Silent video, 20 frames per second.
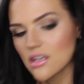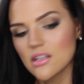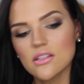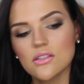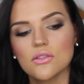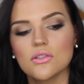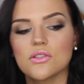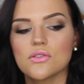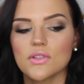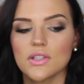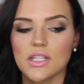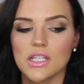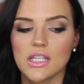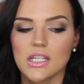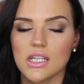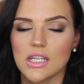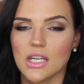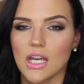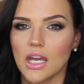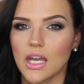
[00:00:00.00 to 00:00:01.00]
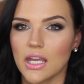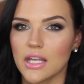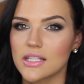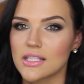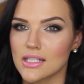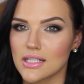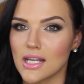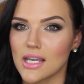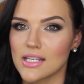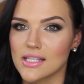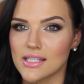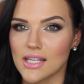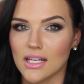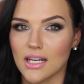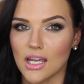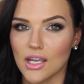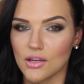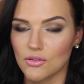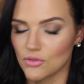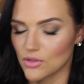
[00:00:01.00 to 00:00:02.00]
So it's a nice
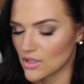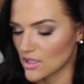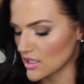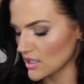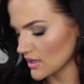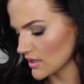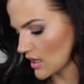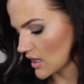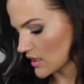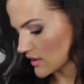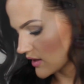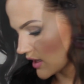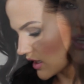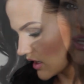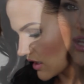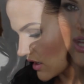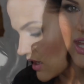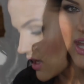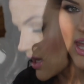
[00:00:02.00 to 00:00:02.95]
scent. I really like that.